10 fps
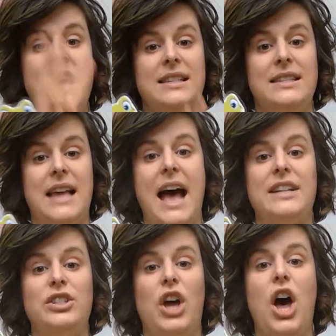
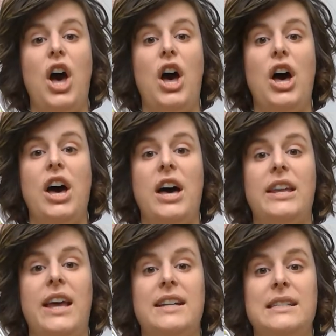sat
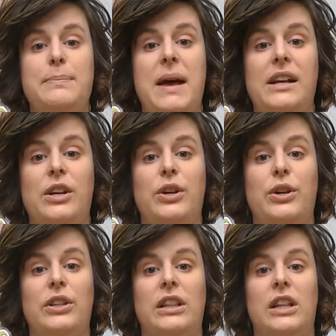on a
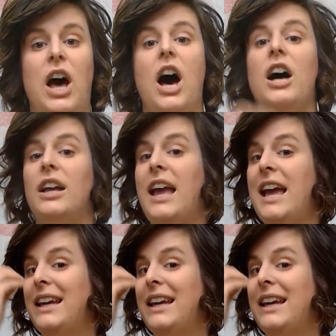speckled log,